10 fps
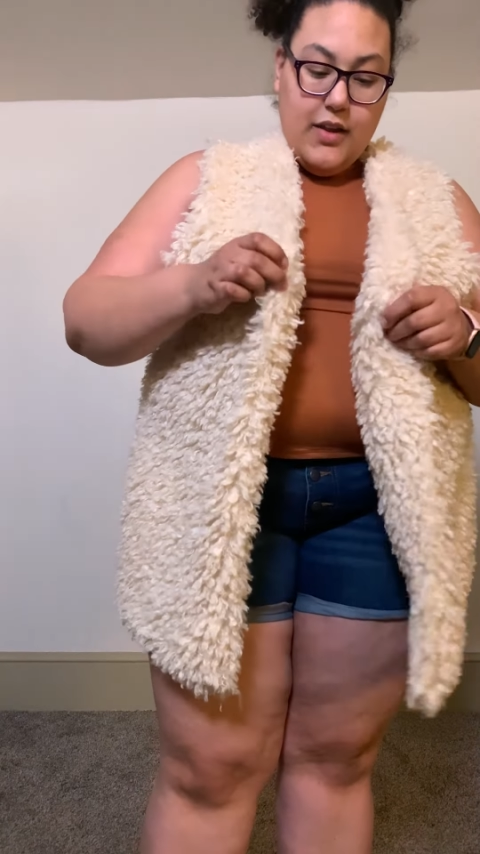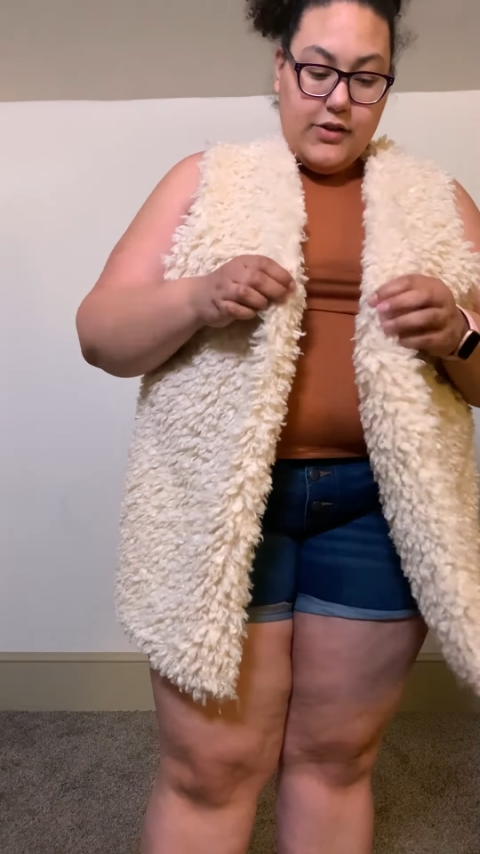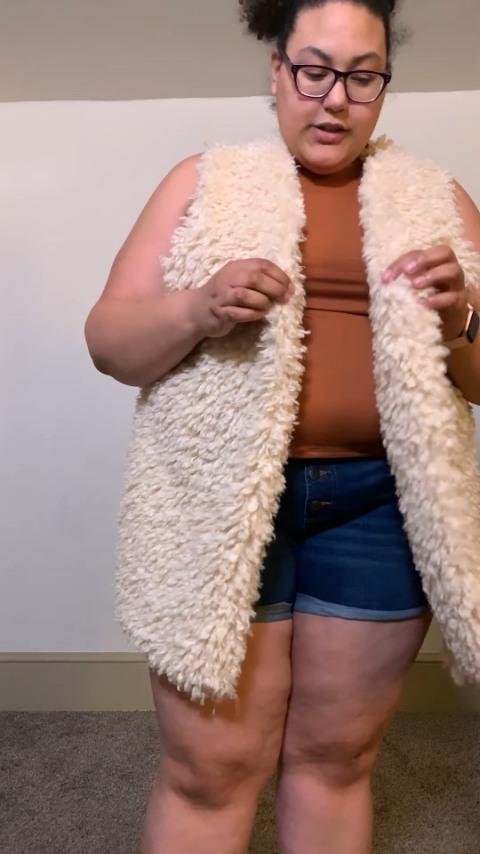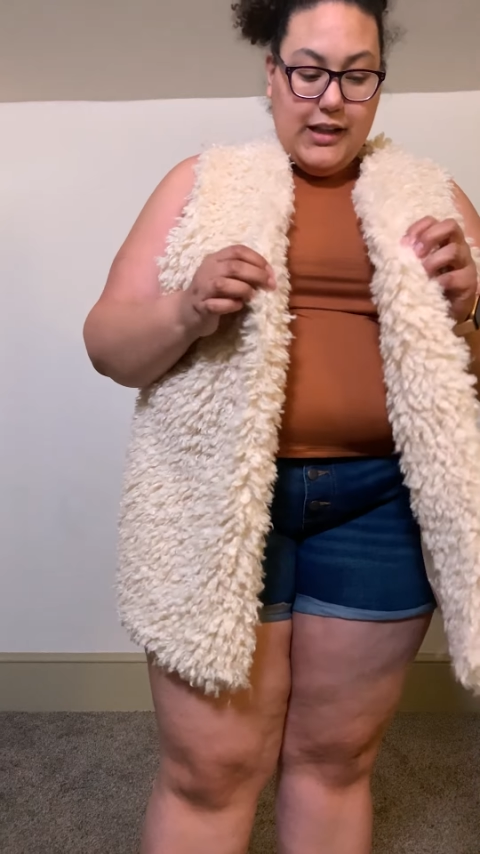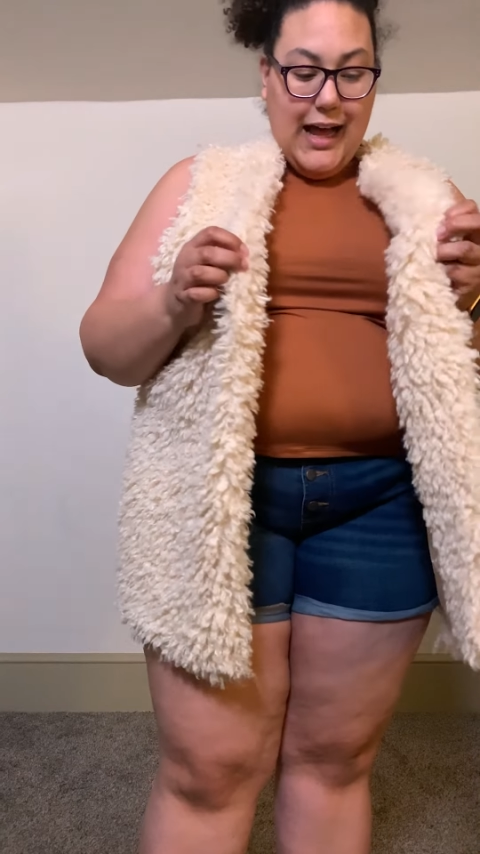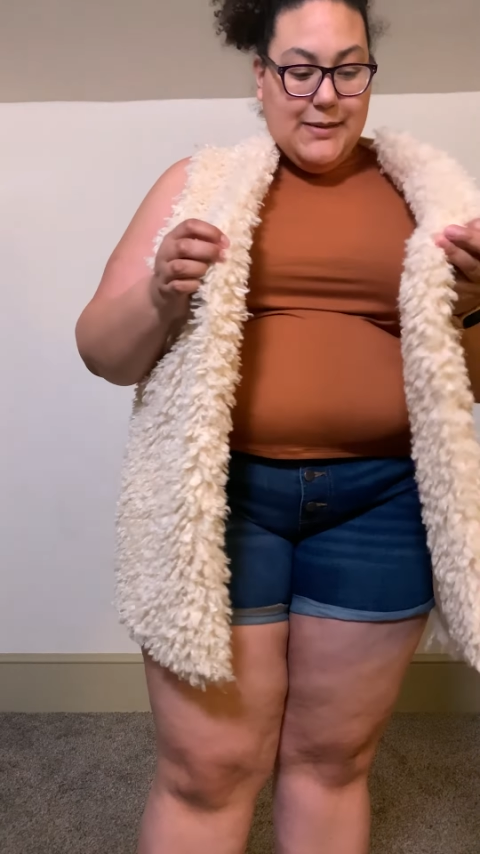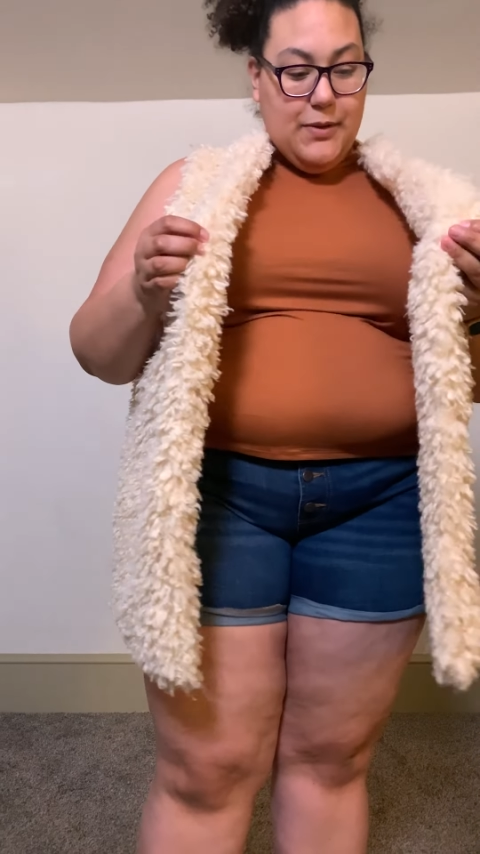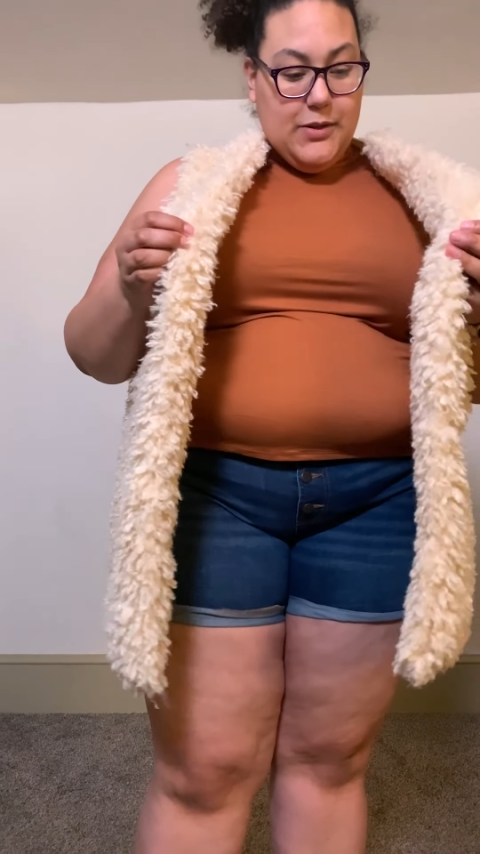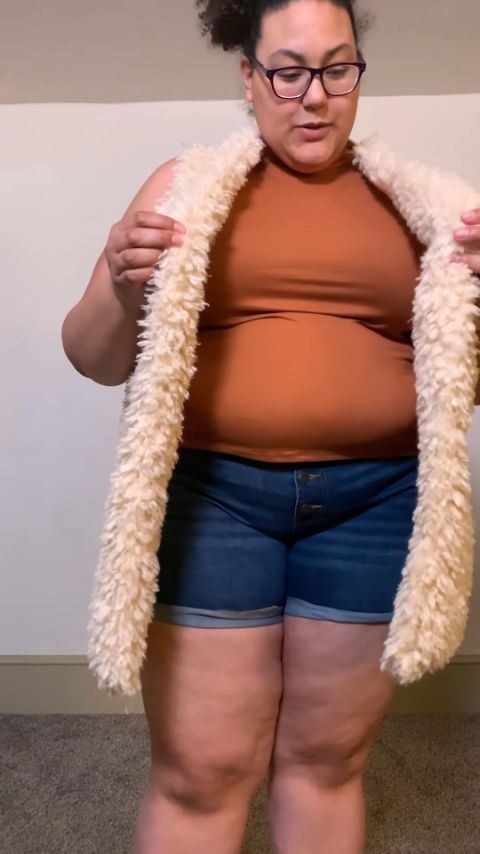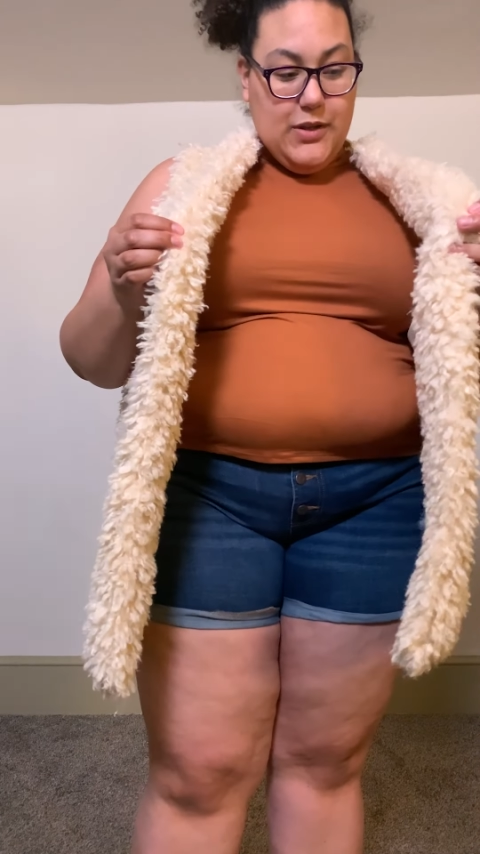There's a clasp on this one,